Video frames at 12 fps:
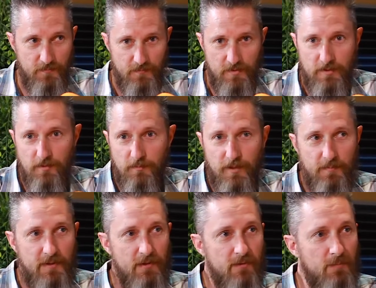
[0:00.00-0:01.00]
there might
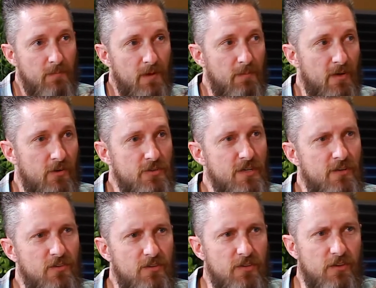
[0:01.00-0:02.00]
be a better
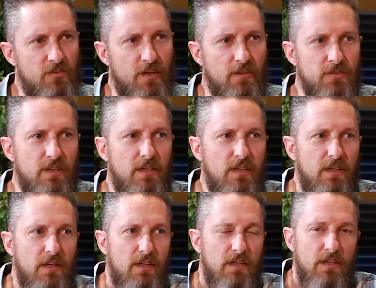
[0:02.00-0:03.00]
chance of success
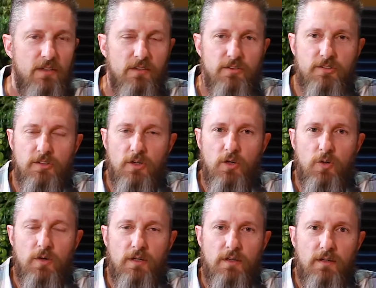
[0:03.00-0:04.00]

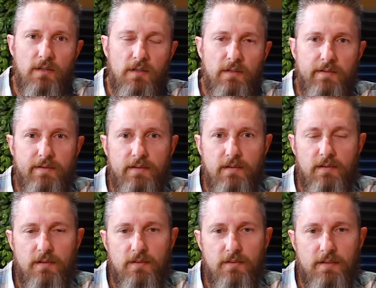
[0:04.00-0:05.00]
so
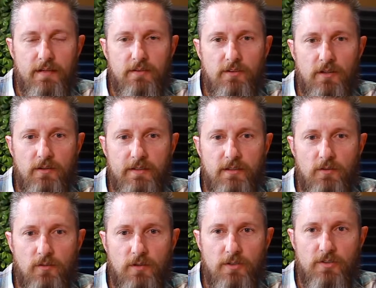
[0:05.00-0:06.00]
then I thought, you know,
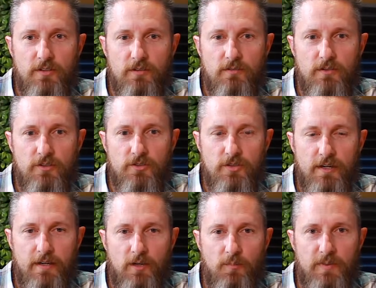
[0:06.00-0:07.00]
let's let's try and
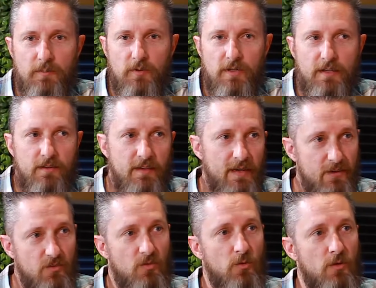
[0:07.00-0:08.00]
help people get that
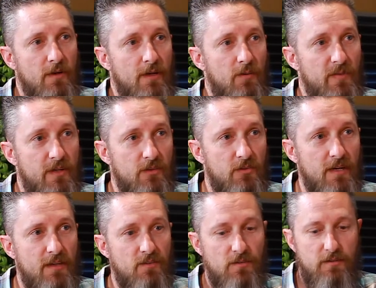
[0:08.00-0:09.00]
sorted out because
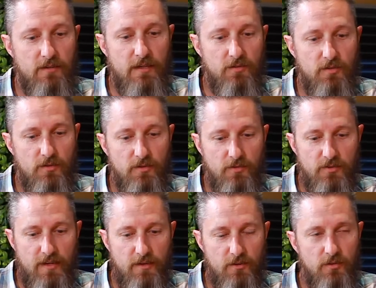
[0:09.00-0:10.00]
that that's the
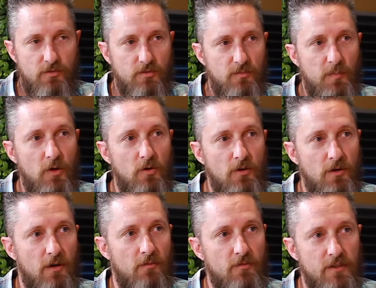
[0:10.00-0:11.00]
center spoke
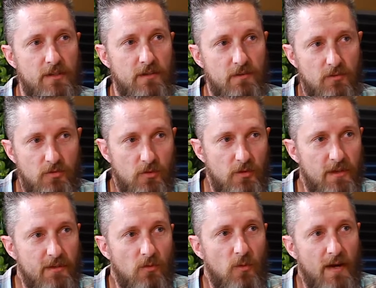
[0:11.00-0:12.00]
of the sort of like
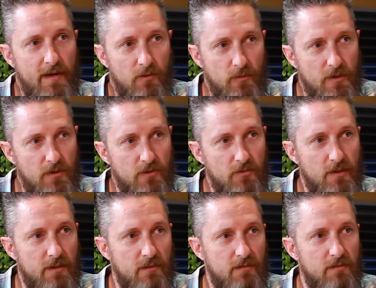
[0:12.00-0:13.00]
the wagon wheel, as
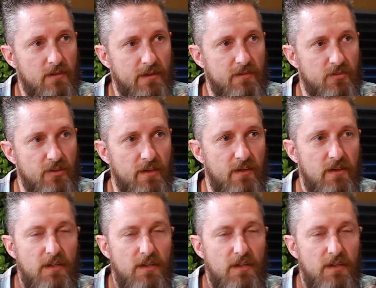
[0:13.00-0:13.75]
I like to say,